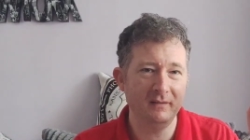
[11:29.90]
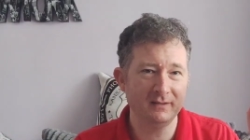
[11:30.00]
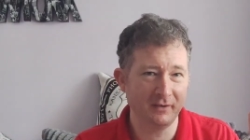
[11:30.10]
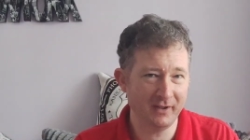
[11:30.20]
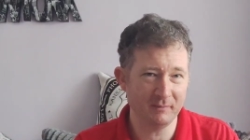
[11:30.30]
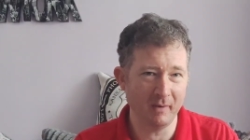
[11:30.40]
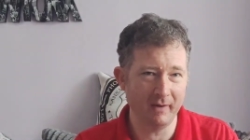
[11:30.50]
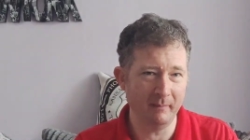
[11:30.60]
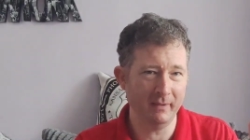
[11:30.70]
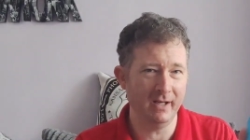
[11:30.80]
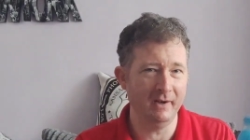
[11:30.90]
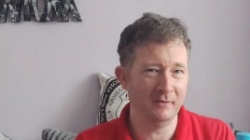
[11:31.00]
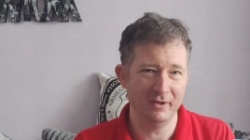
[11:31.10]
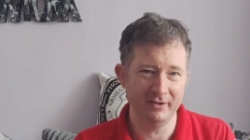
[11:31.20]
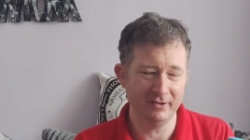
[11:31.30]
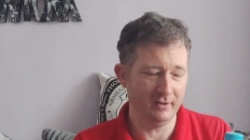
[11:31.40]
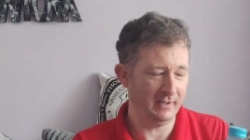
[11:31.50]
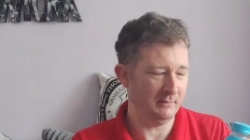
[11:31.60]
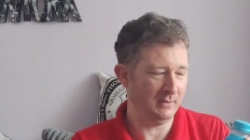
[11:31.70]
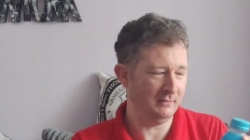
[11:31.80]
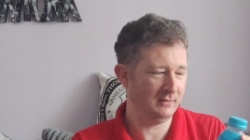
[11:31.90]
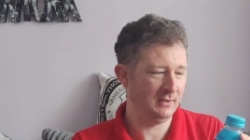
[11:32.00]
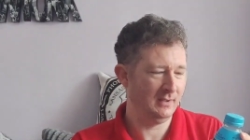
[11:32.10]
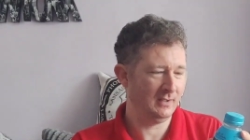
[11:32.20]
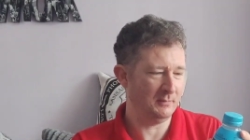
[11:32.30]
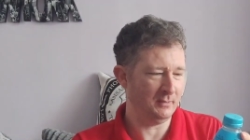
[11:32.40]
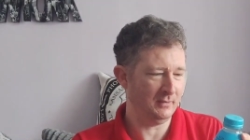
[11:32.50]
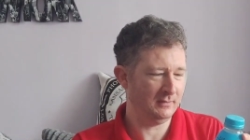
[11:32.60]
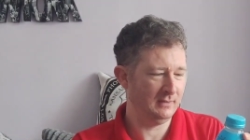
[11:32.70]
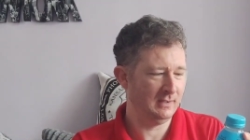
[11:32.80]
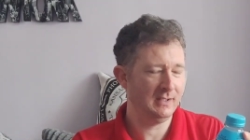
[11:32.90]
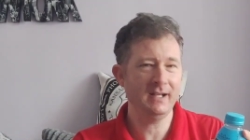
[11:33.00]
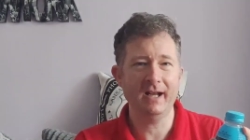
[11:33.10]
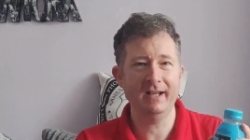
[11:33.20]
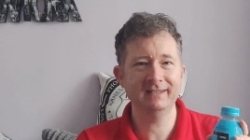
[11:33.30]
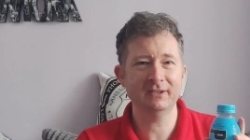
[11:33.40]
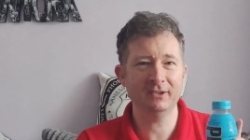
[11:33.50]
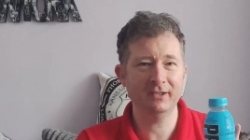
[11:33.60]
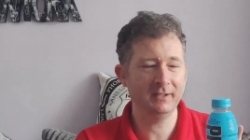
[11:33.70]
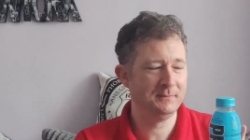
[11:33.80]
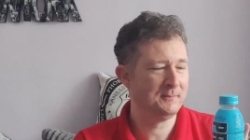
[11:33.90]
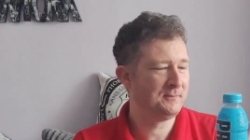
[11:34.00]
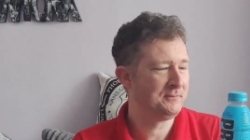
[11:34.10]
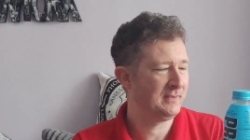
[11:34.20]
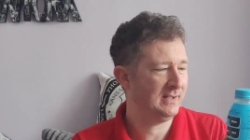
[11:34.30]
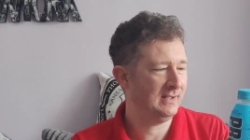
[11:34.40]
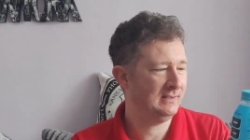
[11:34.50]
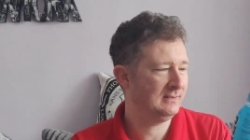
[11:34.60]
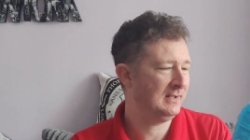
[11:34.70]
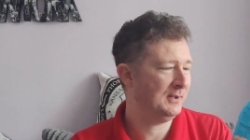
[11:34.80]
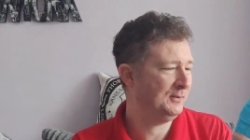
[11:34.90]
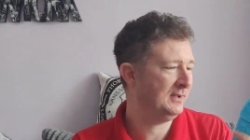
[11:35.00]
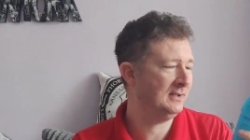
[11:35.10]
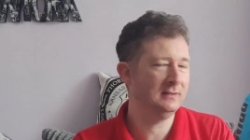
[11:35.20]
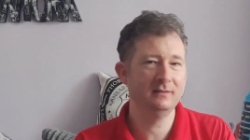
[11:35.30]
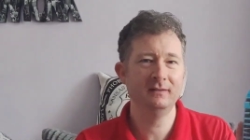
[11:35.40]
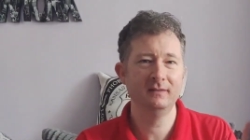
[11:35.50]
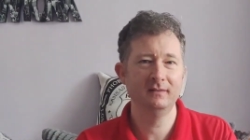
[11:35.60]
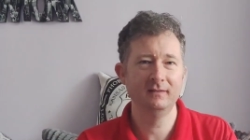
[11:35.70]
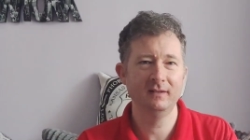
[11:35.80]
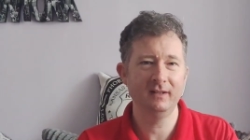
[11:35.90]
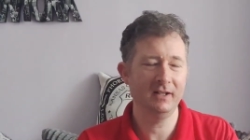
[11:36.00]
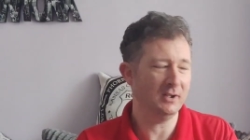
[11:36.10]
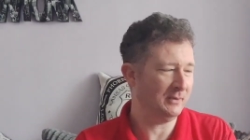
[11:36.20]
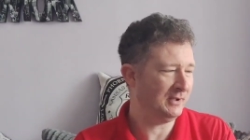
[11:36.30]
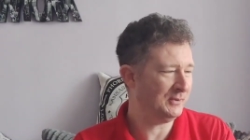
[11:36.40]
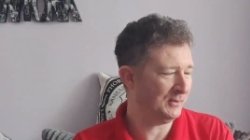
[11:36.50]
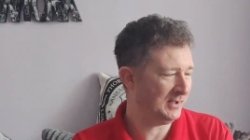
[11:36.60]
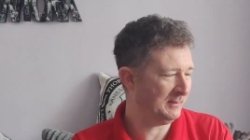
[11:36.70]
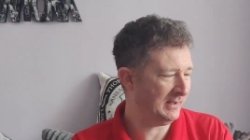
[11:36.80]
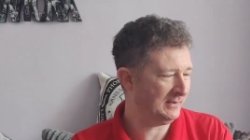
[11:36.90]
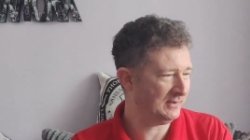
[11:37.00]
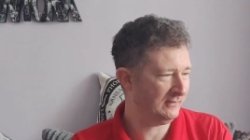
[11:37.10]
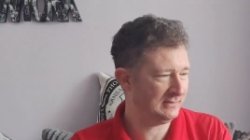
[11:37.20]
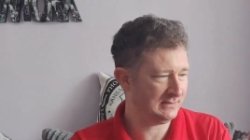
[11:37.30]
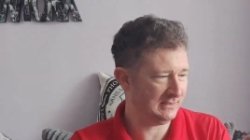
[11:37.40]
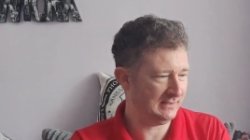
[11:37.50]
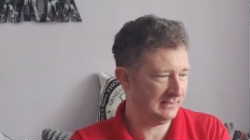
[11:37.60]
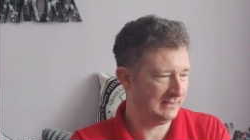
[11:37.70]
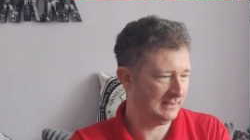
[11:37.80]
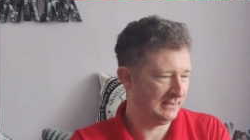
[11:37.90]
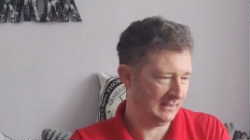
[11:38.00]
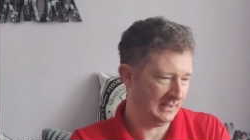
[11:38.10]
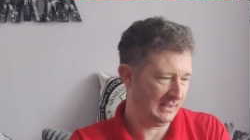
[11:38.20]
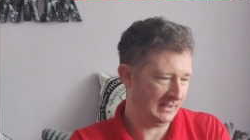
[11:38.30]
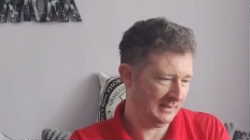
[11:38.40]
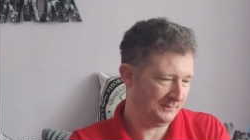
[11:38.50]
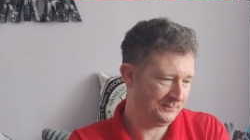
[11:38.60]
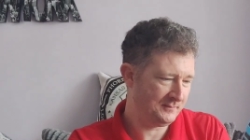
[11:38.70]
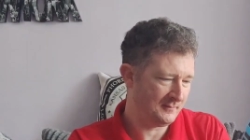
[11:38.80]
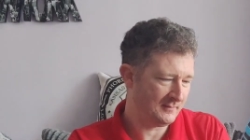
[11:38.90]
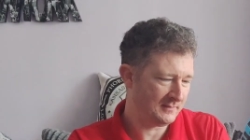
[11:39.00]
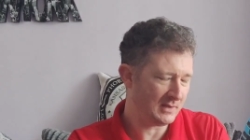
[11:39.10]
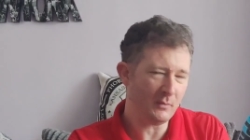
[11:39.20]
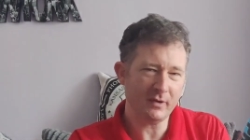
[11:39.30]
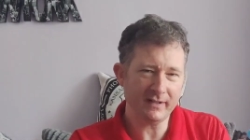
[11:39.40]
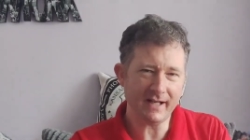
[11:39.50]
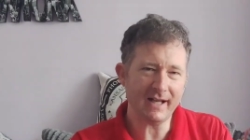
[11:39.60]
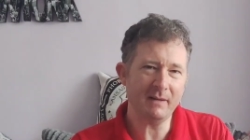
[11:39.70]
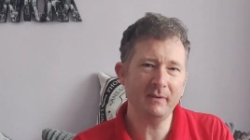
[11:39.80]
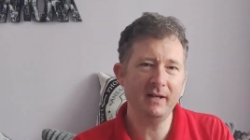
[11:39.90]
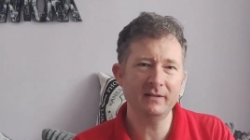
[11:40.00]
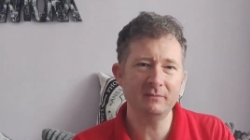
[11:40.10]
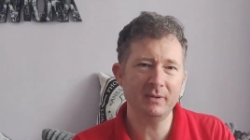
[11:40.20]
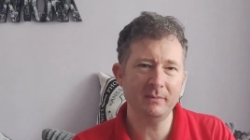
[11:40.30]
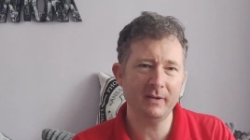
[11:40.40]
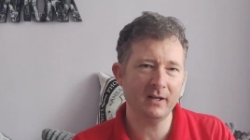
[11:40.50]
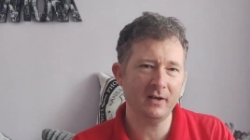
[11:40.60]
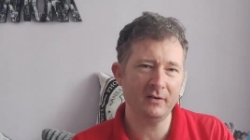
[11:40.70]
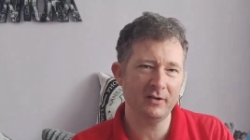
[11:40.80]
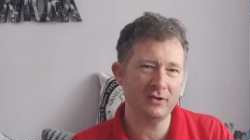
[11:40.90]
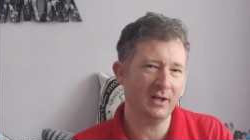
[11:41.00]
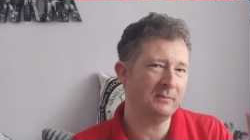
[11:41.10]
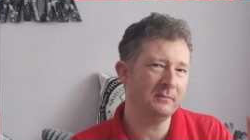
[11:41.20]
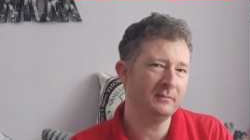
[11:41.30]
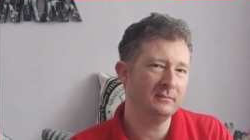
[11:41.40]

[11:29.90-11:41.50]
So this won't let me down, surely it won't. Come on, K S I and Logan, you know what you're talking about, obviously. Um, why don't you aim these at people that go to the gym?